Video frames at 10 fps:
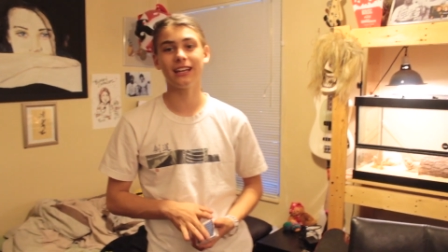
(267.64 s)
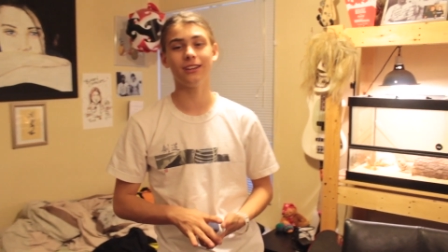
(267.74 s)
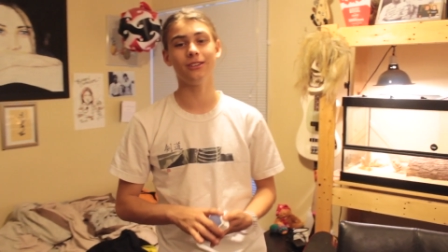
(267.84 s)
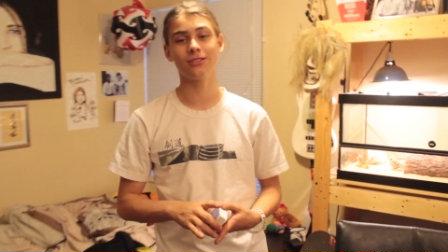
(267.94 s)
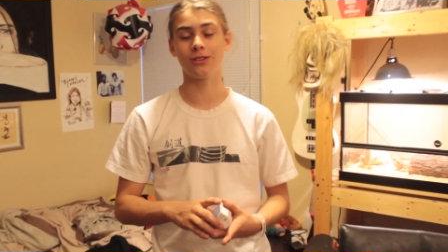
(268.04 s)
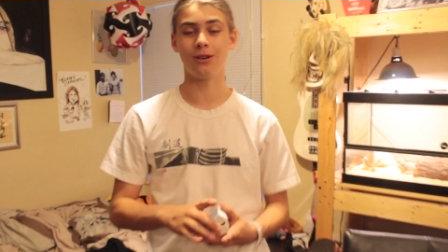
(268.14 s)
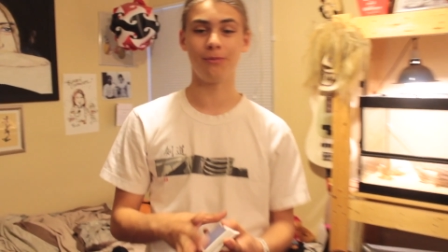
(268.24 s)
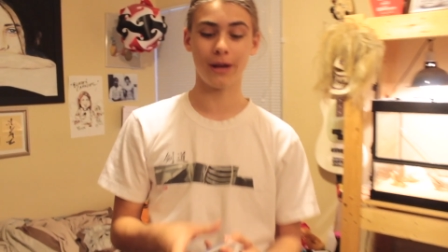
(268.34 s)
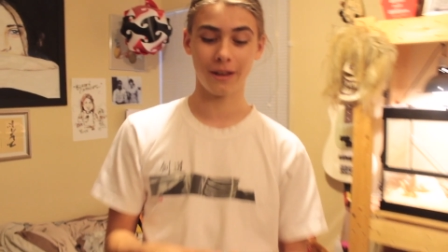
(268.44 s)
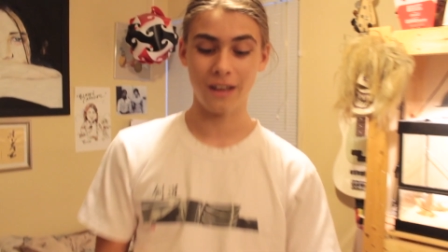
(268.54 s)
to get used to
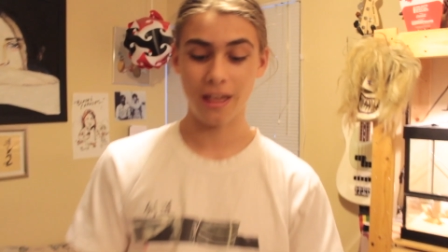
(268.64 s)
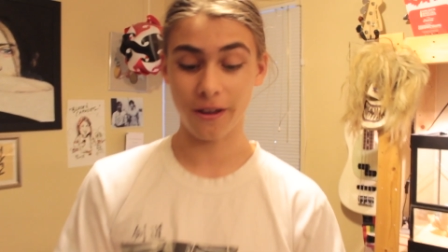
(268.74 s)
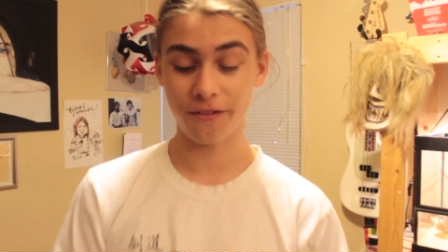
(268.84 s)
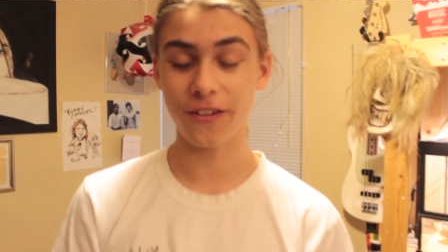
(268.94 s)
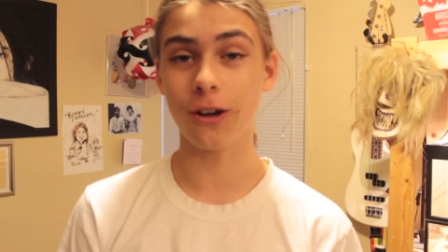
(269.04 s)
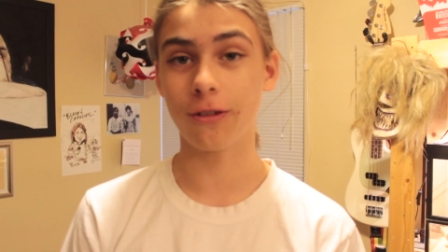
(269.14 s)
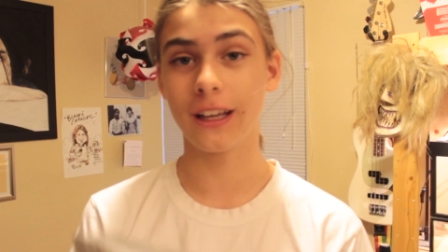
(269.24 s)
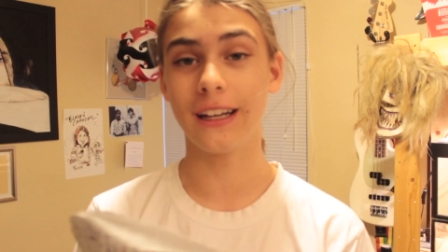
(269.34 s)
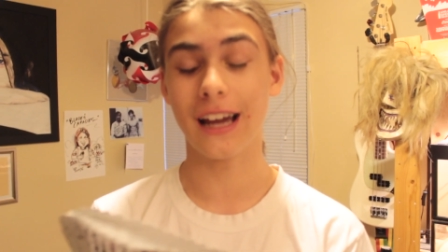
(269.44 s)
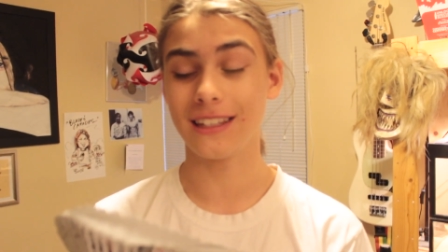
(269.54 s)
them, but they feel
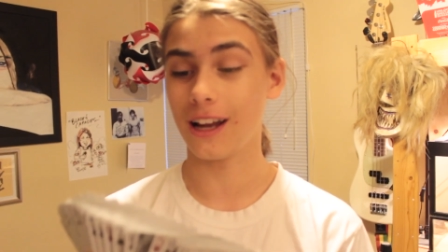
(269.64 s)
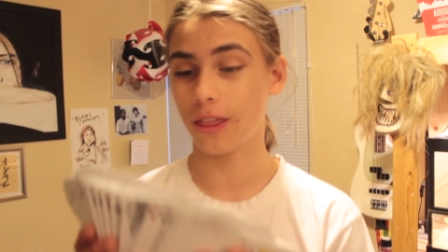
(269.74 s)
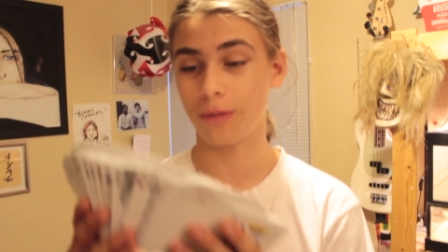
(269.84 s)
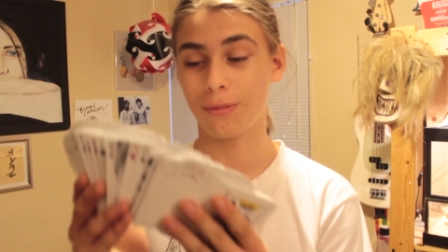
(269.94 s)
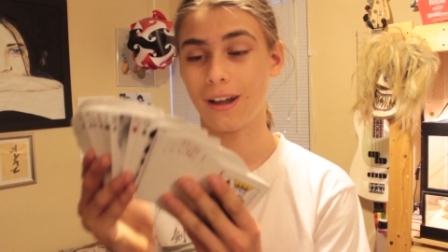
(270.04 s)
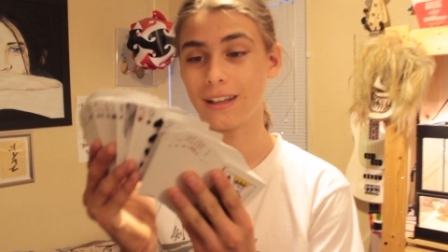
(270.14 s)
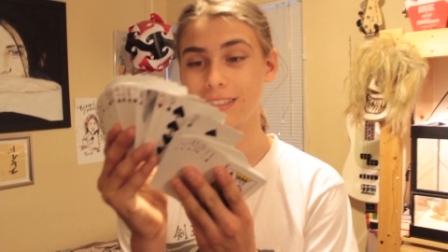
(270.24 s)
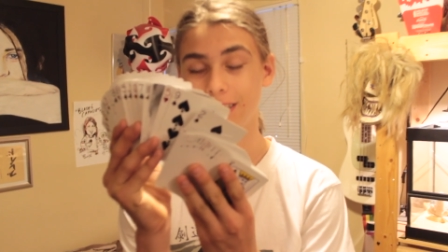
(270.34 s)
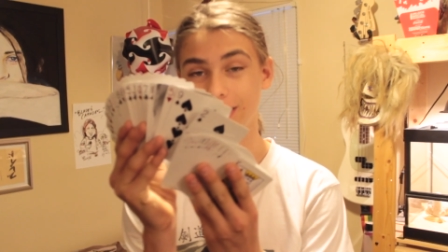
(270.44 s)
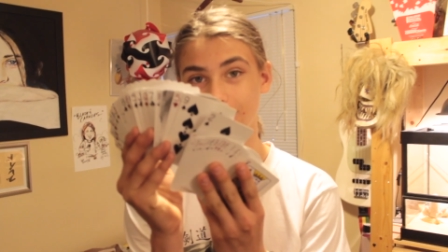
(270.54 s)
really nice out of the
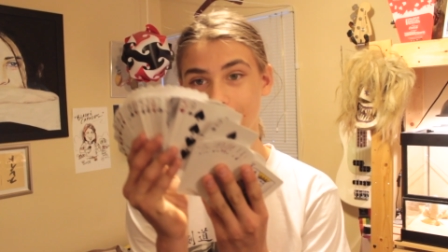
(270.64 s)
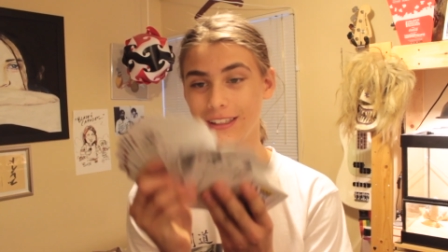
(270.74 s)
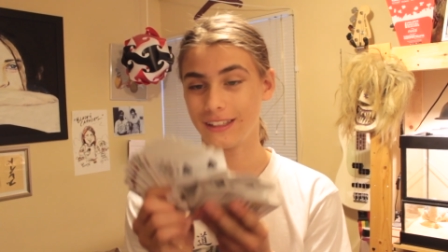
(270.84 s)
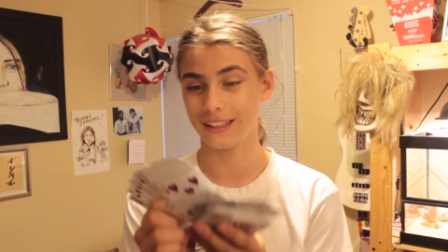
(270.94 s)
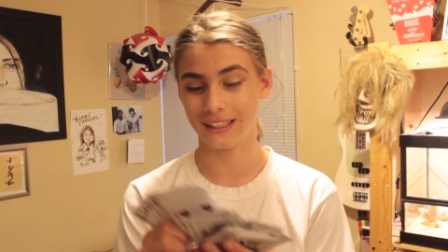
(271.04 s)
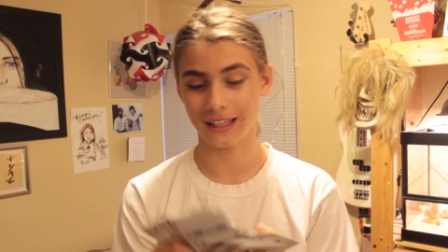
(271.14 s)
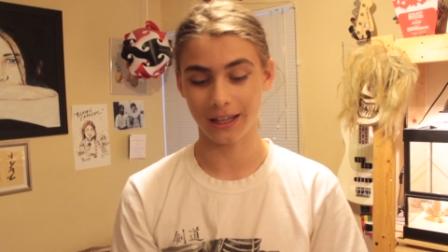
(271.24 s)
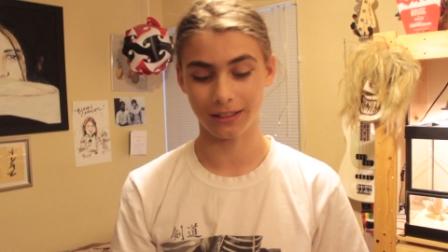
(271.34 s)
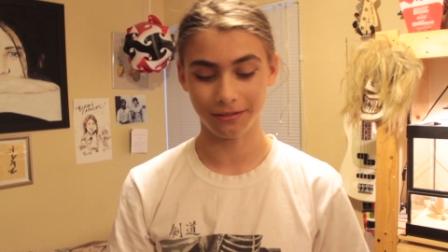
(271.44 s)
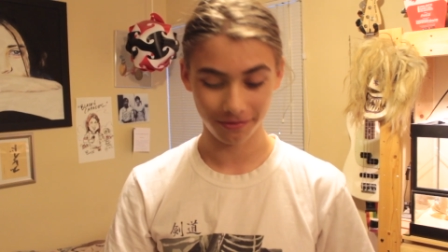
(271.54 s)
box, and as you can see,
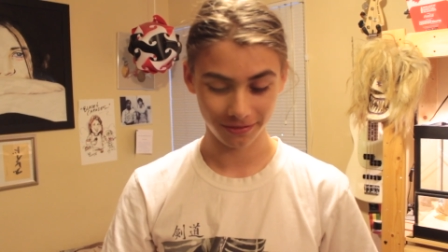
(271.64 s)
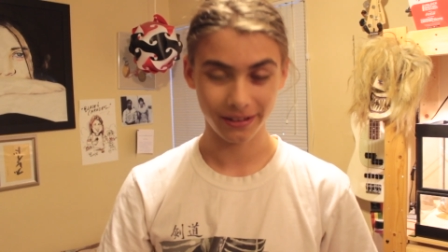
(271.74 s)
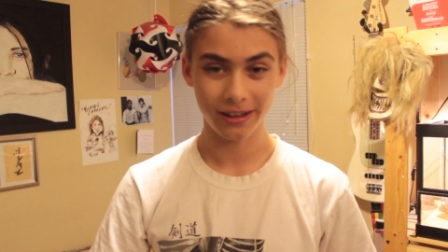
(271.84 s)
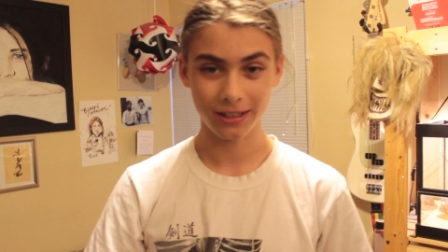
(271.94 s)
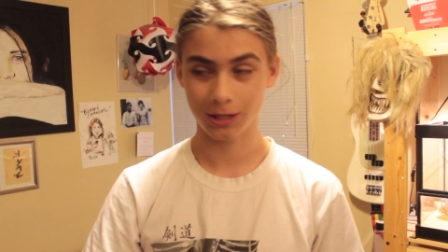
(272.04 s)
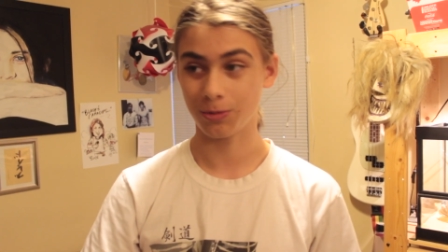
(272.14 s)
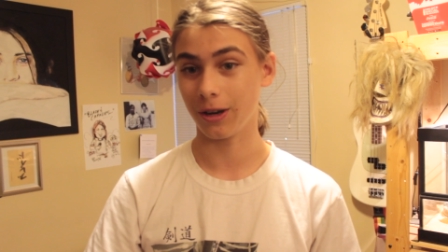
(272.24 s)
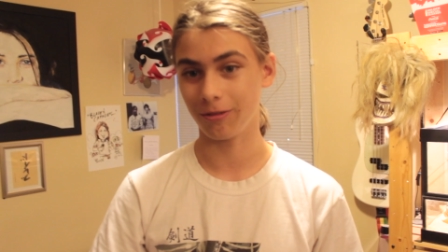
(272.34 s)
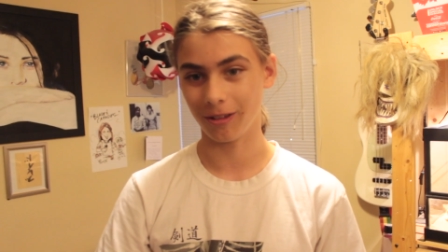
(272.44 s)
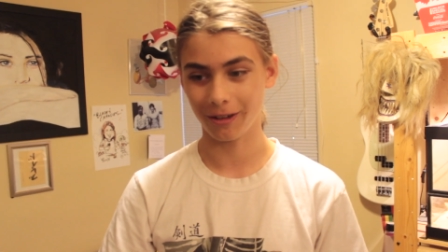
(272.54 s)
they
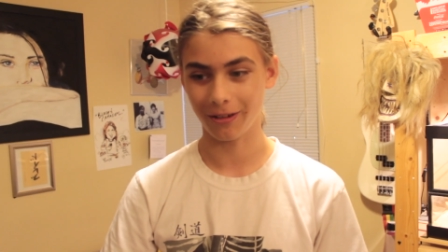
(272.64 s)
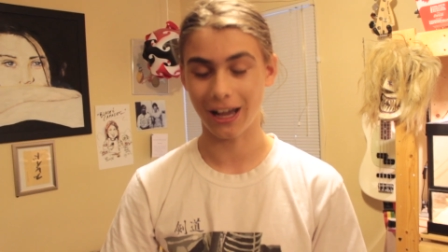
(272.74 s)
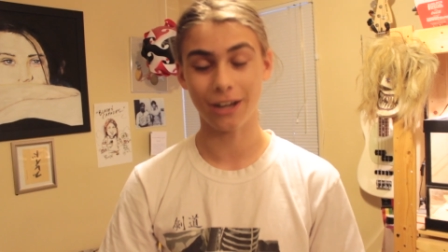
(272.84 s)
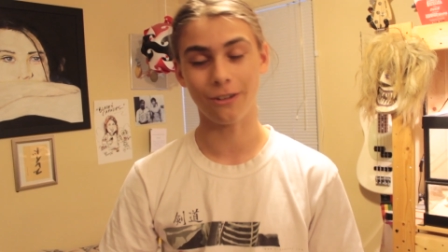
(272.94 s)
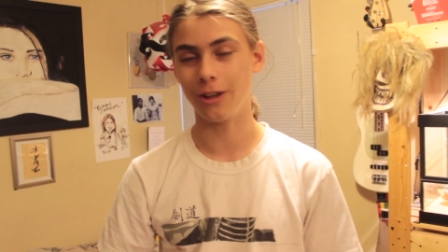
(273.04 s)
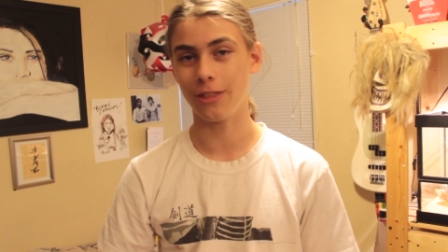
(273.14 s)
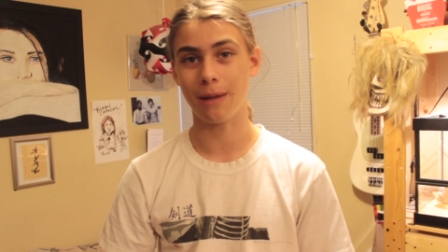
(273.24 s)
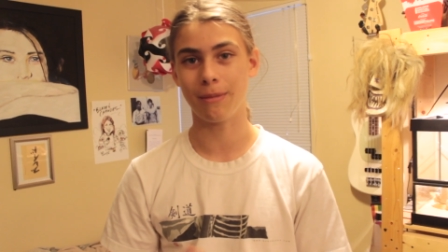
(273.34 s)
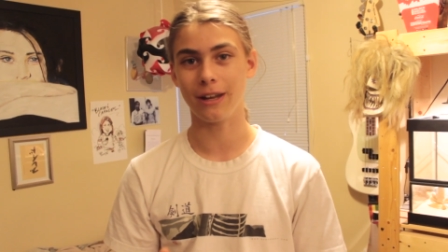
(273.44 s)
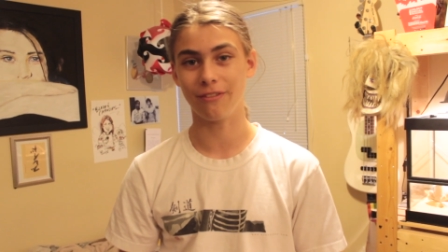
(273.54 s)
spread really well. I don't know
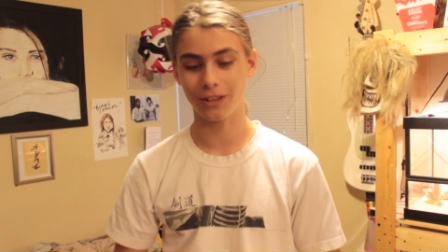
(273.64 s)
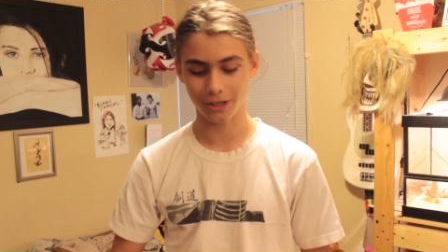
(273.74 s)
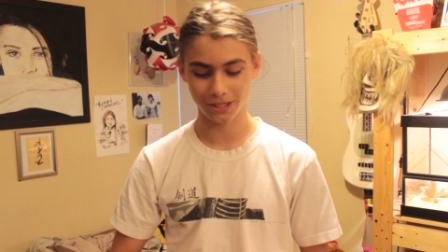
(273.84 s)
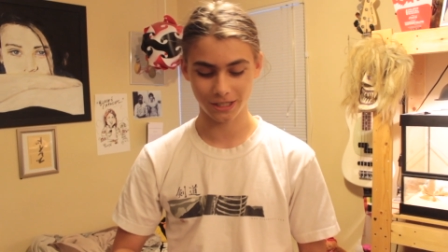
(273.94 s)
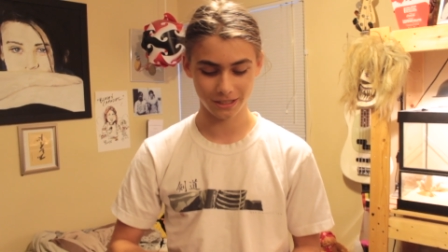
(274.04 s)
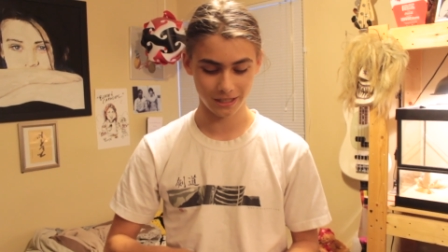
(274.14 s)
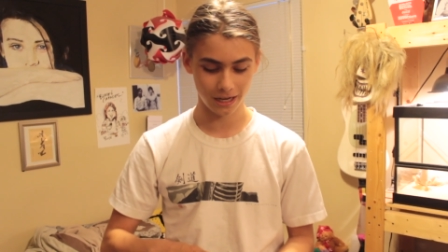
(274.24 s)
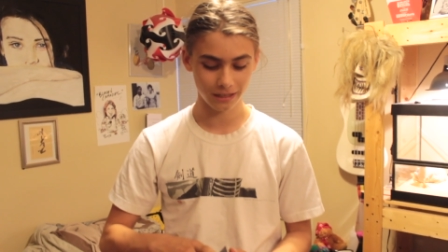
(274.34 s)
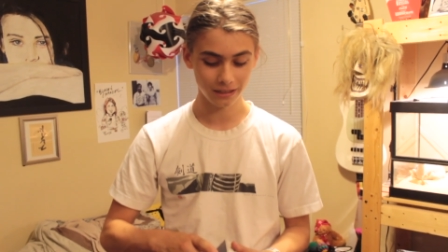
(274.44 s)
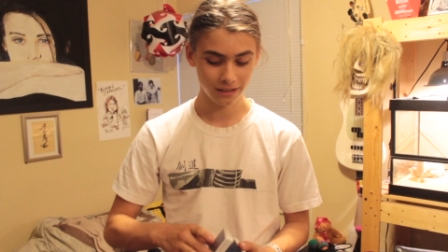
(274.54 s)
that many flourishes
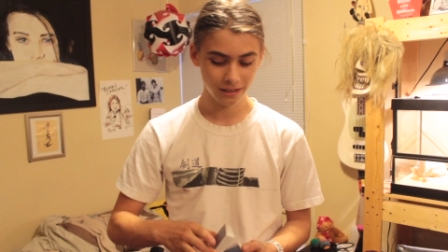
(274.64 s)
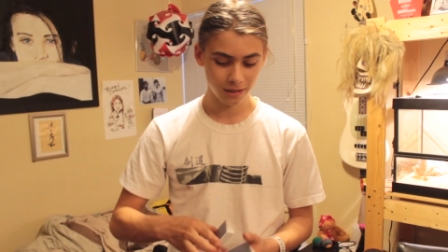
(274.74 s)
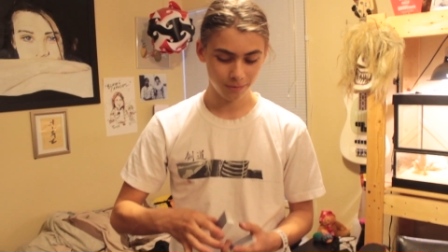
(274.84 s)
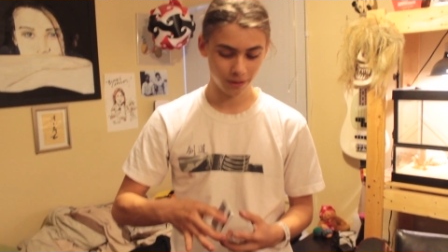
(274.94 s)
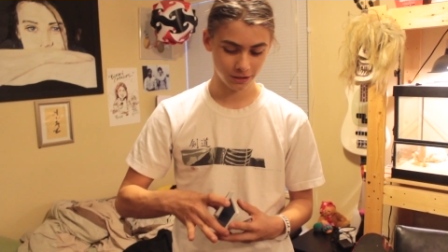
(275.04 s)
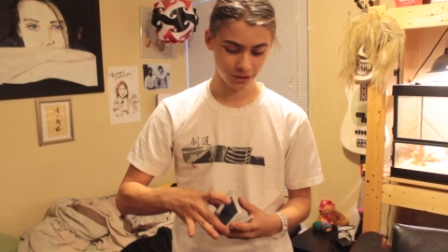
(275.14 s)
yet, but